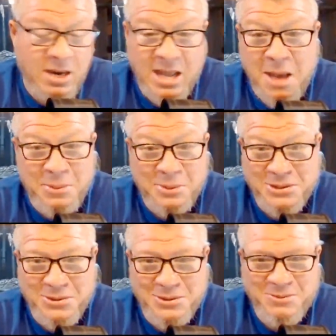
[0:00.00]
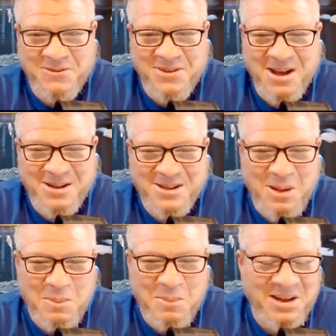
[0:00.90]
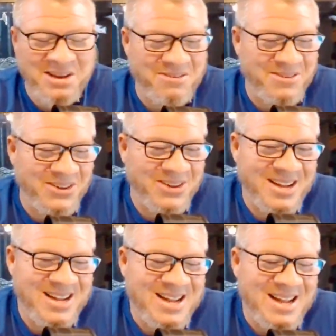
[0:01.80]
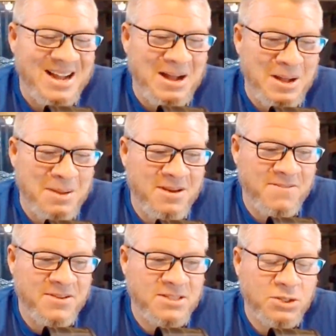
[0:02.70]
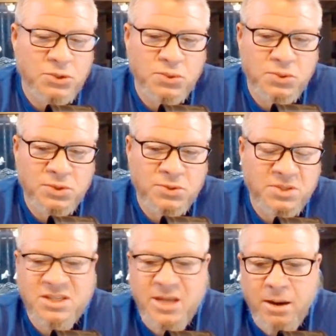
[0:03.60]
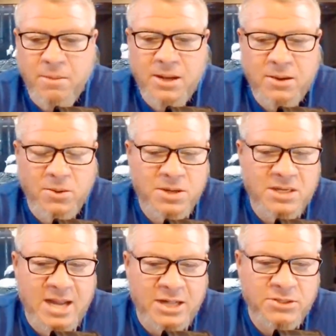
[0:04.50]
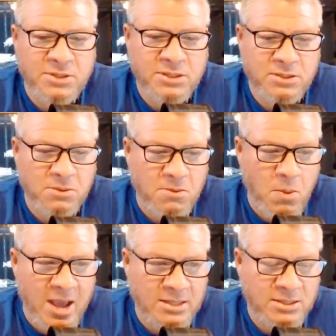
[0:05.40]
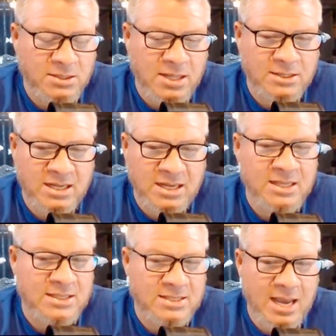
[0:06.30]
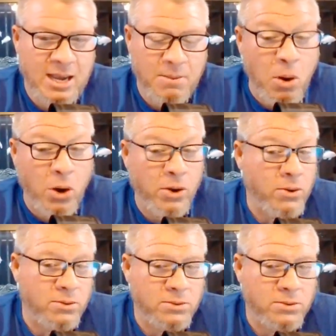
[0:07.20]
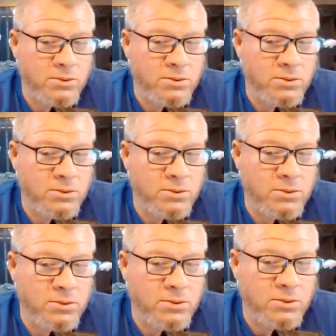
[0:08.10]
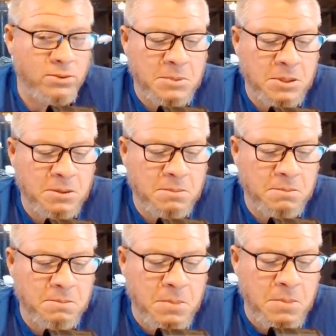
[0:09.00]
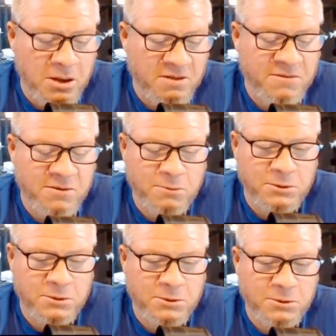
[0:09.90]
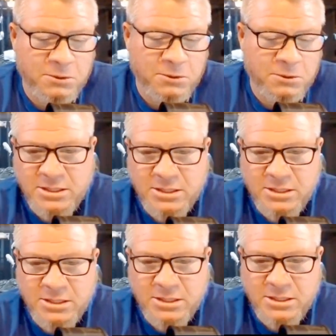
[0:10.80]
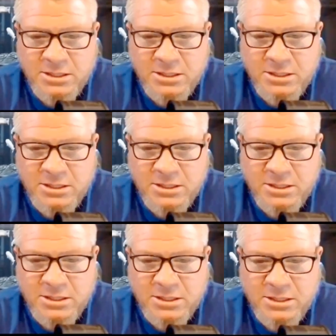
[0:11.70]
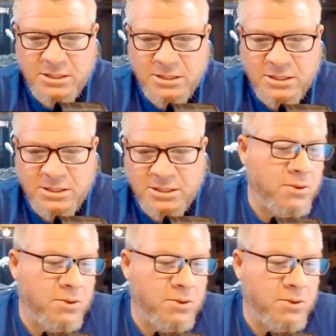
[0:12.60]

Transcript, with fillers: episodes we've talked about polyfill um, if it's a true sediment or detritus or waste that's in the tank particles um, polyfill would do a fantastic job of pulling those fine particles